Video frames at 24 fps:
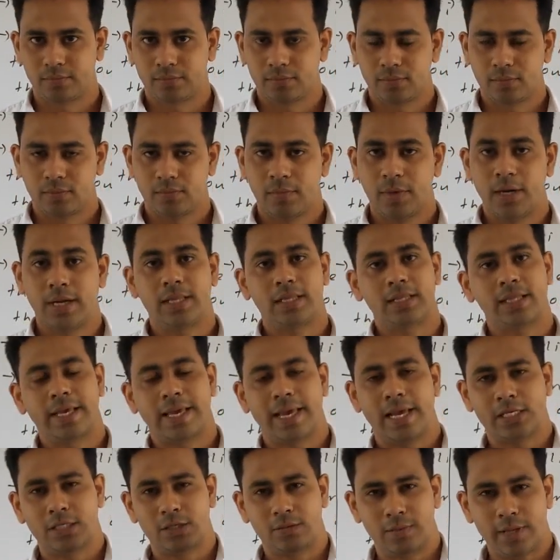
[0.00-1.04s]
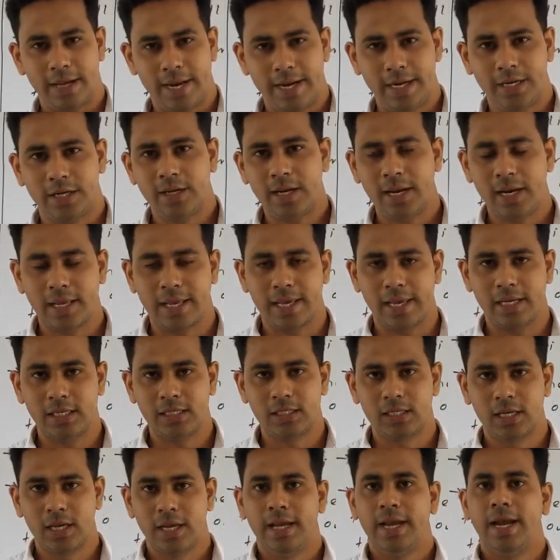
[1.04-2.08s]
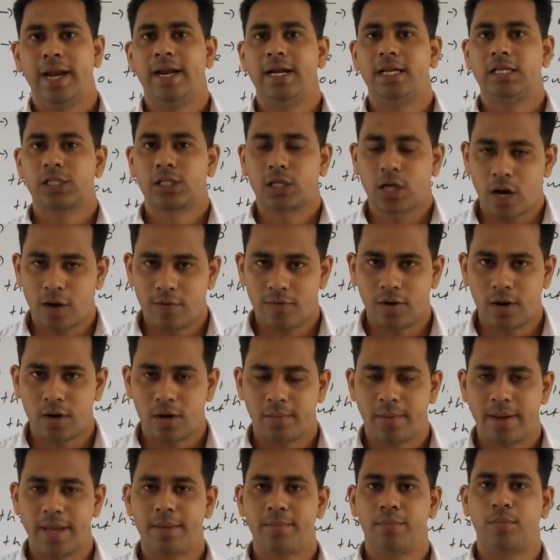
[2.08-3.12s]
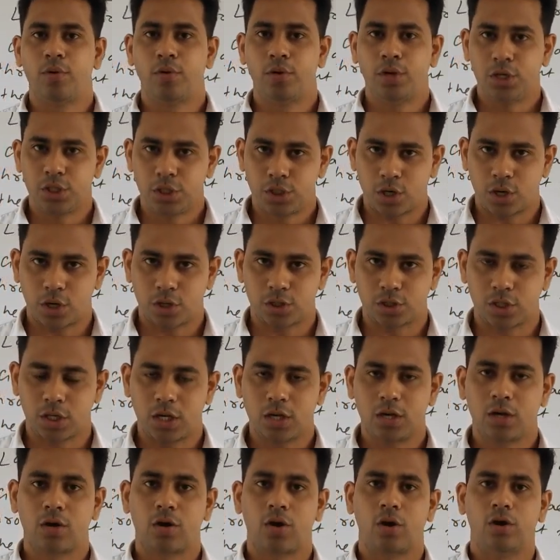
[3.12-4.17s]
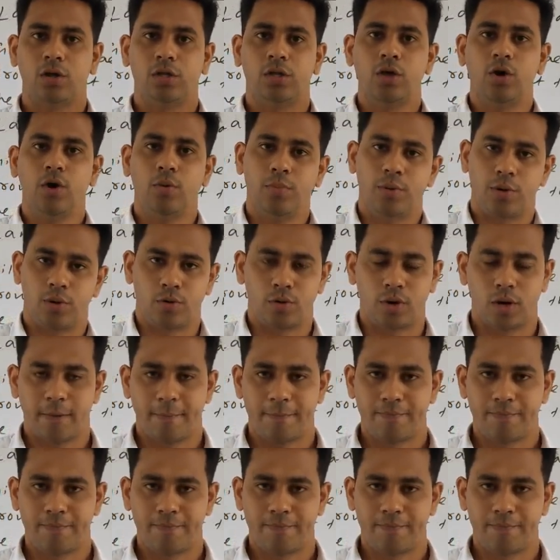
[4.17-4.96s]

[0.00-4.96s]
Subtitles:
but in the case of the internal gills it is covered by a bony structure called the operculum.